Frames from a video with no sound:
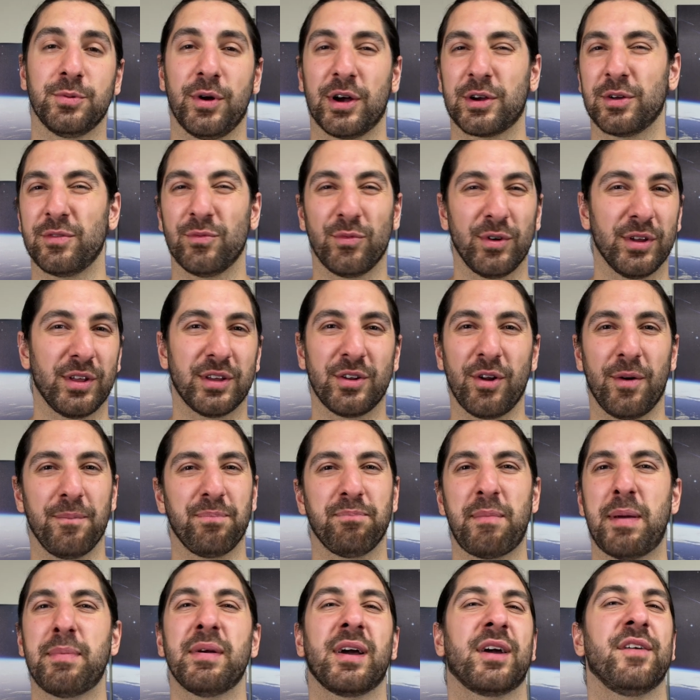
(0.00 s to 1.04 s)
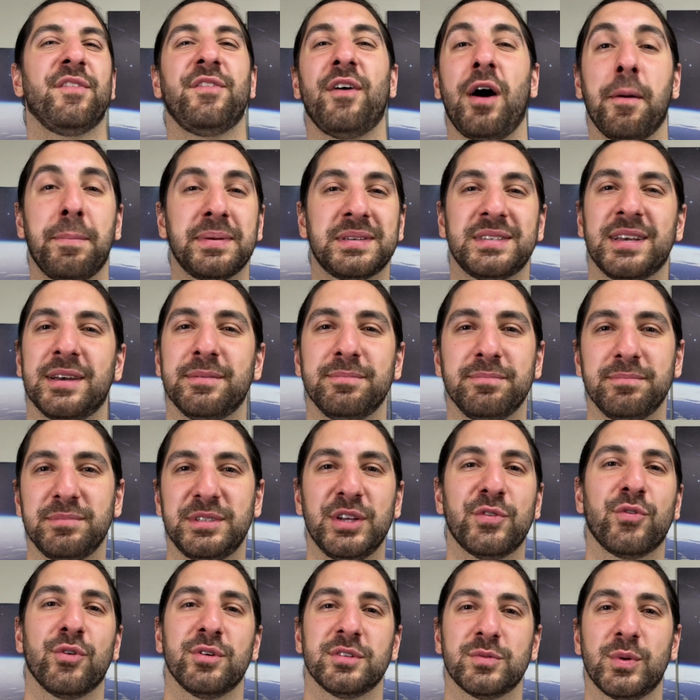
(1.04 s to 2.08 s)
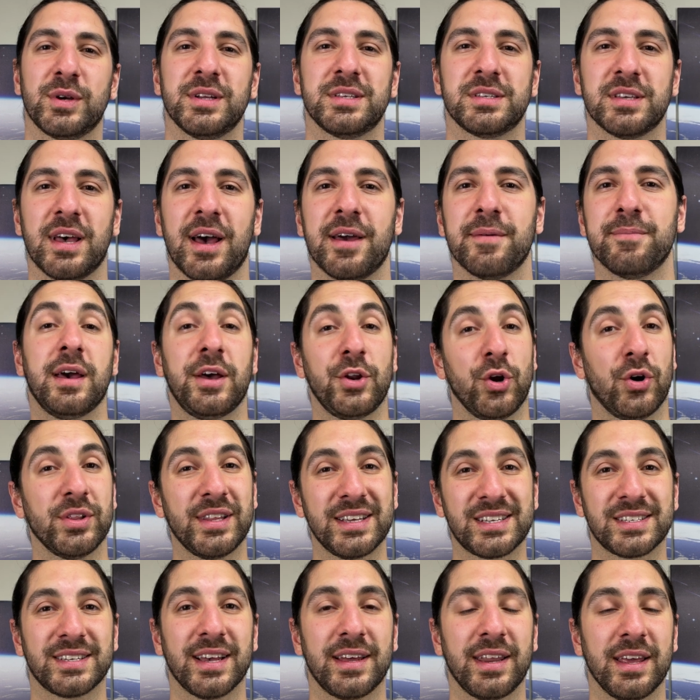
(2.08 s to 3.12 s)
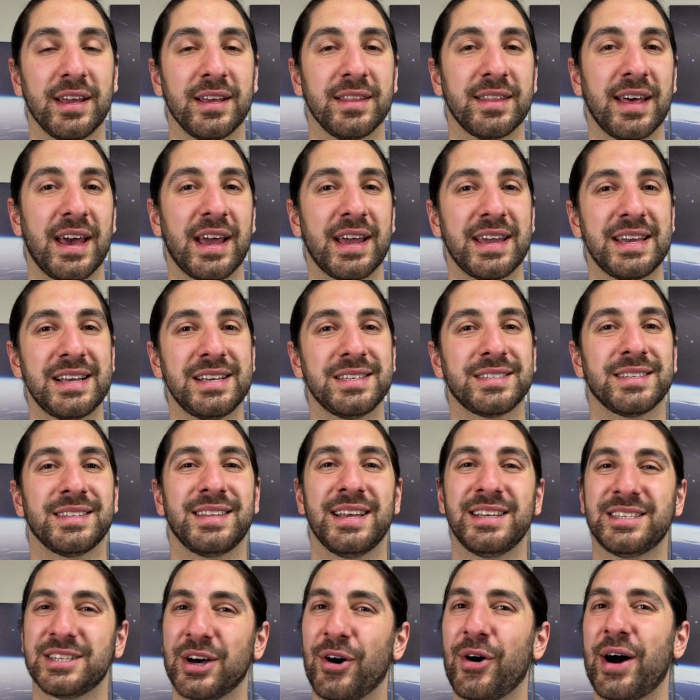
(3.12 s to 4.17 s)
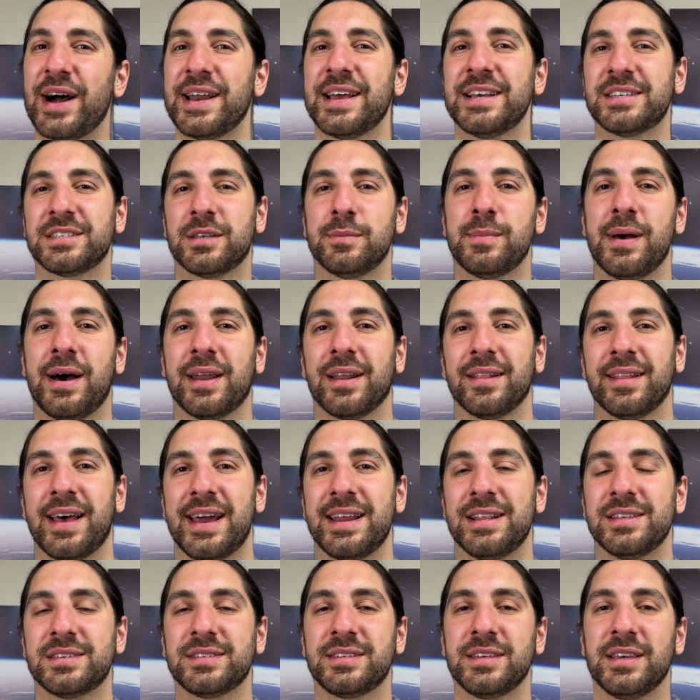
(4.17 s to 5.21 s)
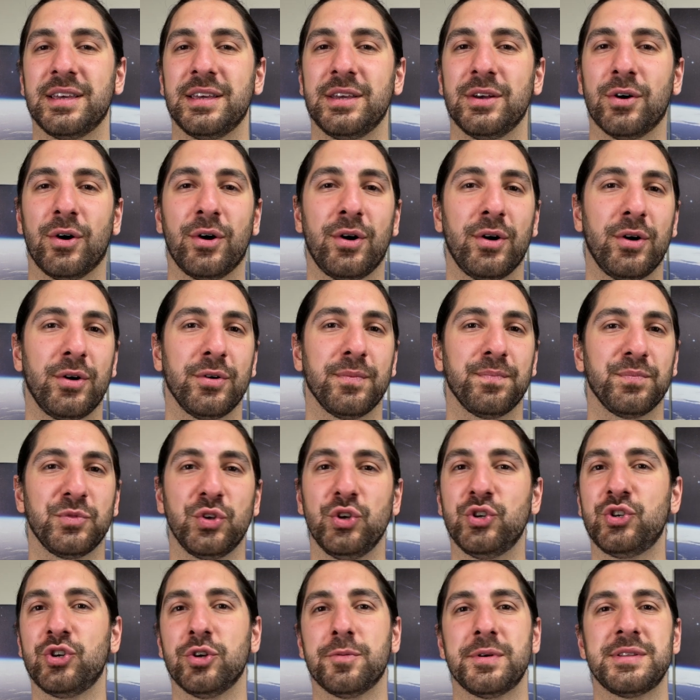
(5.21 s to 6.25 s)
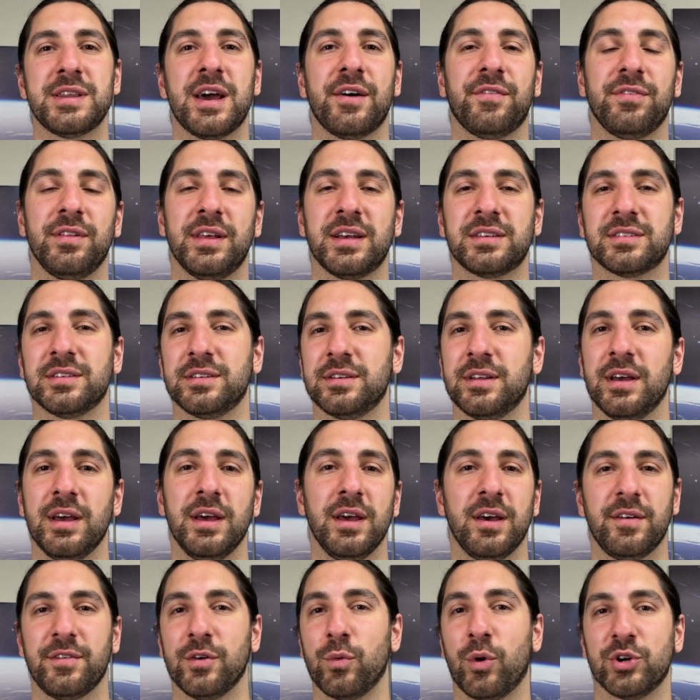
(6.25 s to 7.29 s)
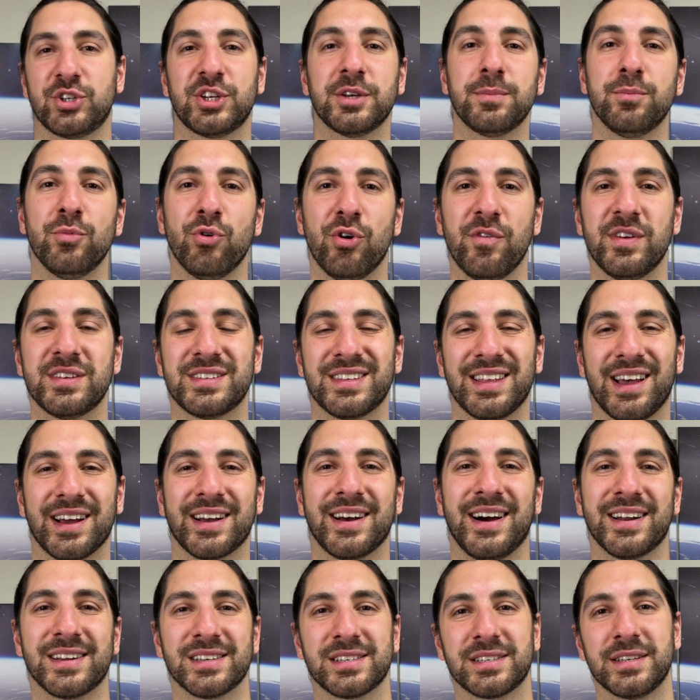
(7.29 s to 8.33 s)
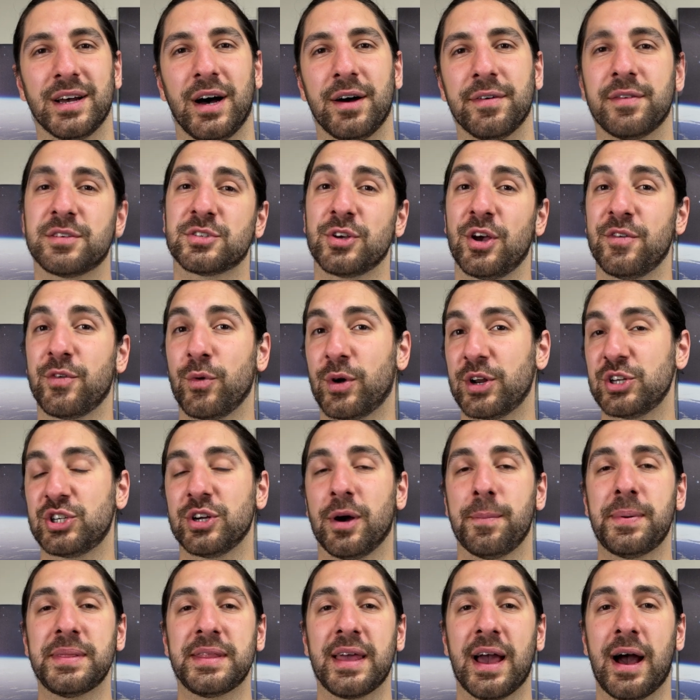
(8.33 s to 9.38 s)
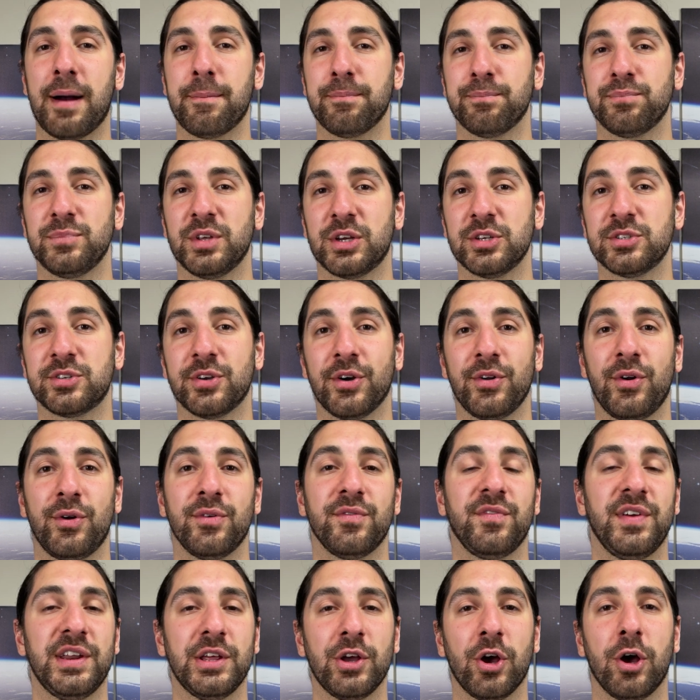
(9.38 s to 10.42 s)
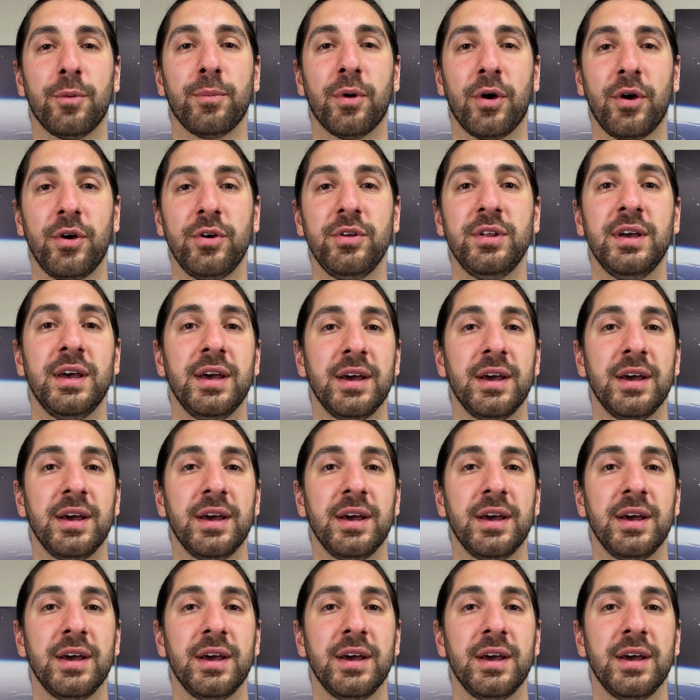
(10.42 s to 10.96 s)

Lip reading: I could really not, maybe like a 5% difference, we could say. And on this setting, there is the tiniest amount of latency on YouTube and Netflix, and if you're watching movies and that kind of stuff. So if you want to jump in the app, you can turn on video mode.